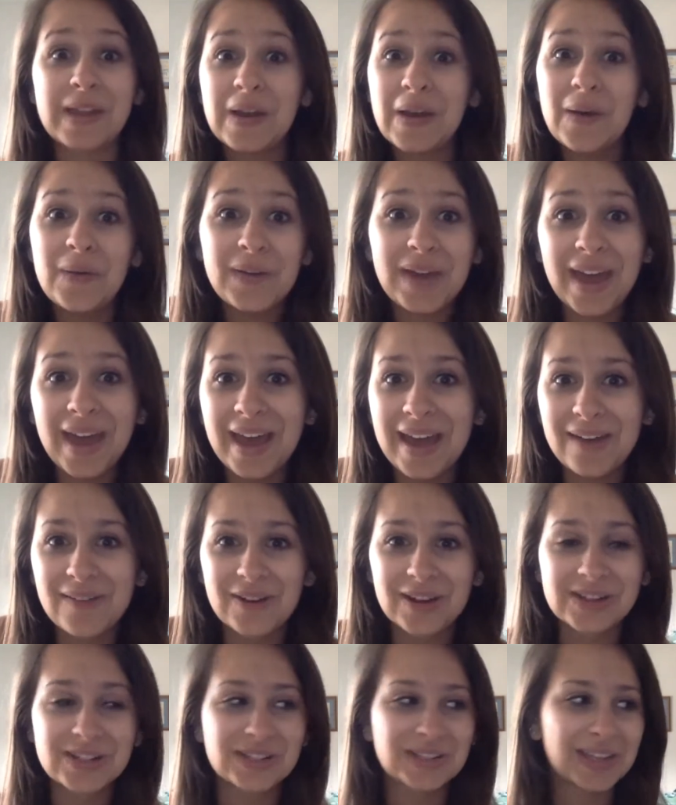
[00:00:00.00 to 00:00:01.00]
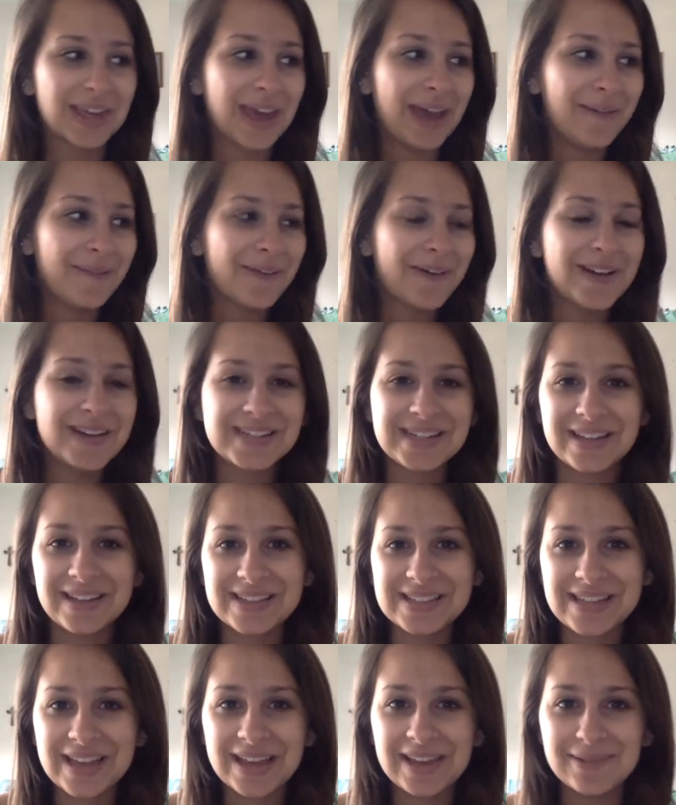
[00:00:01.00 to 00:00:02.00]
okay, we're gonna turn the camera on, tell
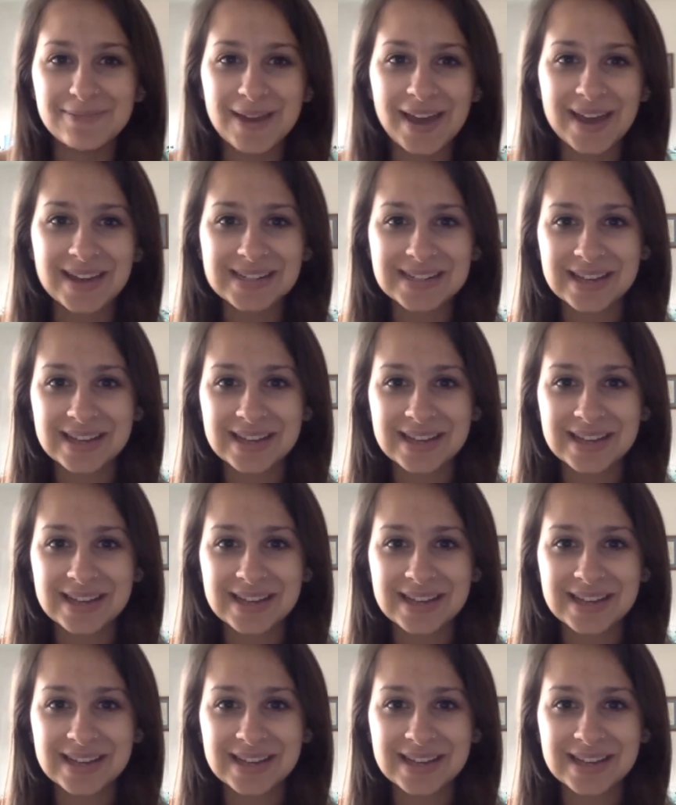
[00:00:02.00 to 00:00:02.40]
us how you met,